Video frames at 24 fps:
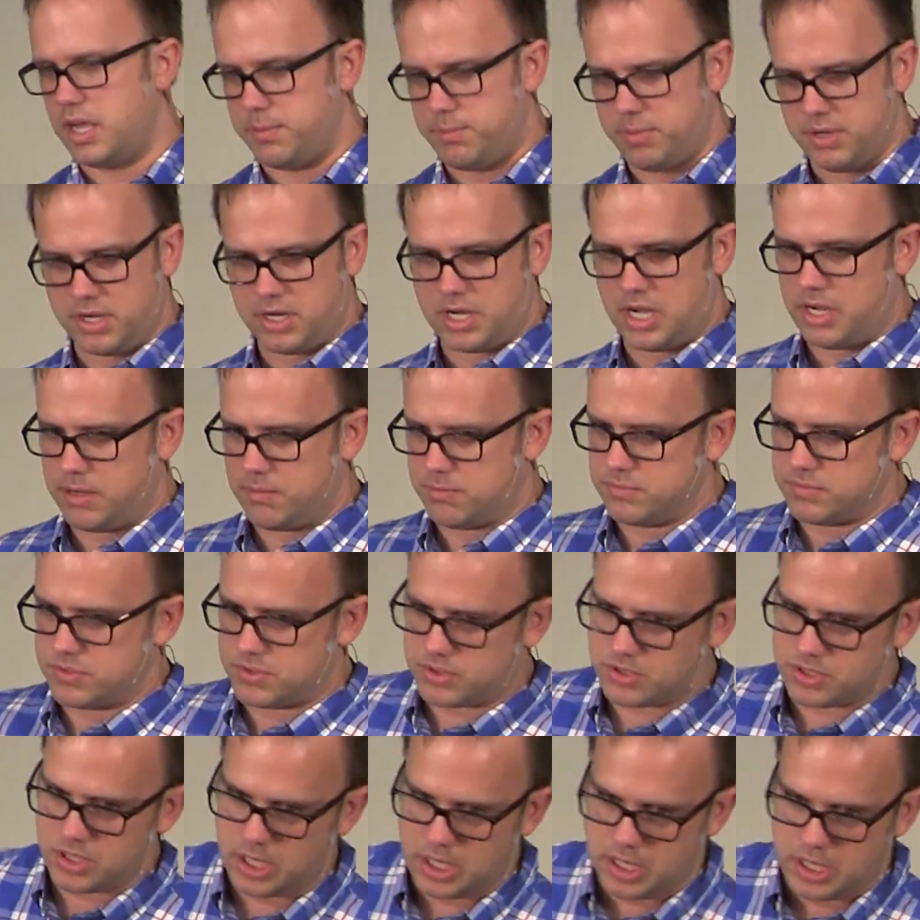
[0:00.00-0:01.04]
it
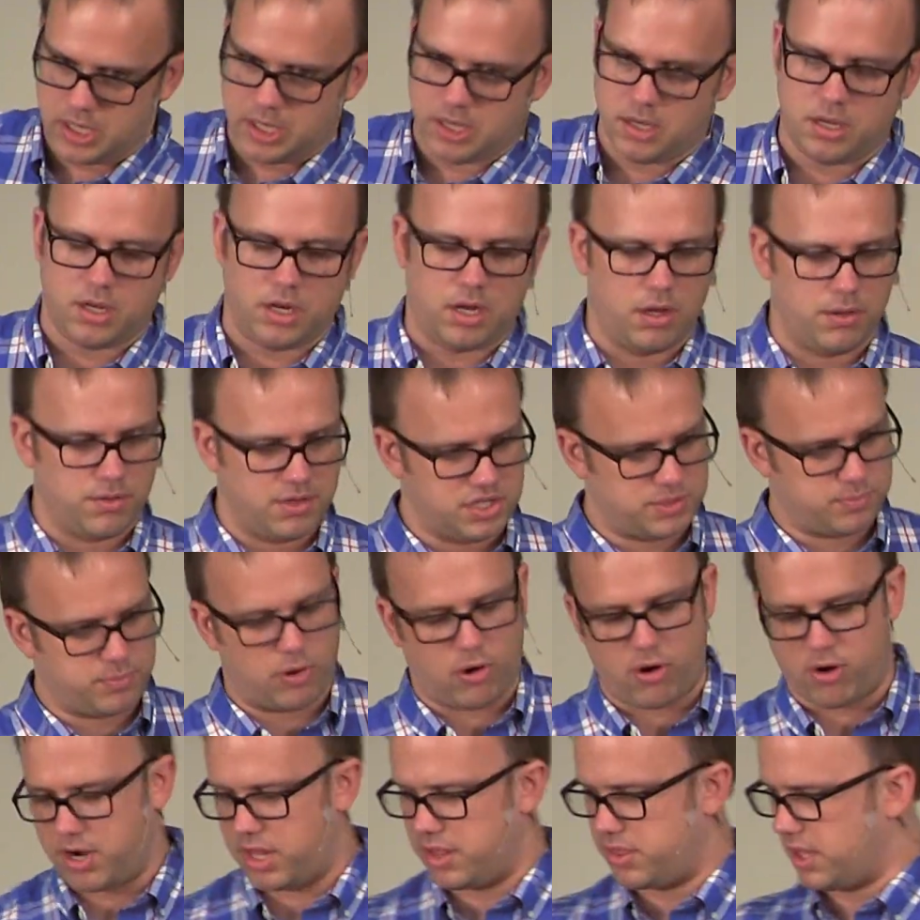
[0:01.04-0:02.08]
becomes, this
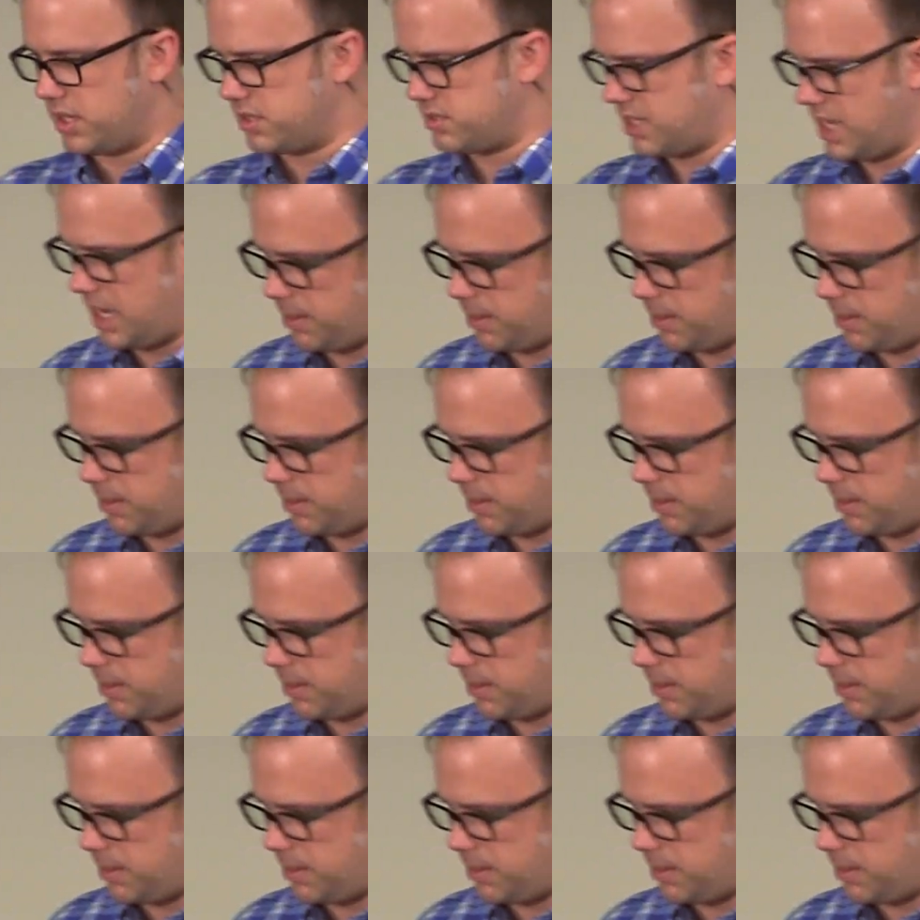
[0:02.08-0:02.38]
party thinks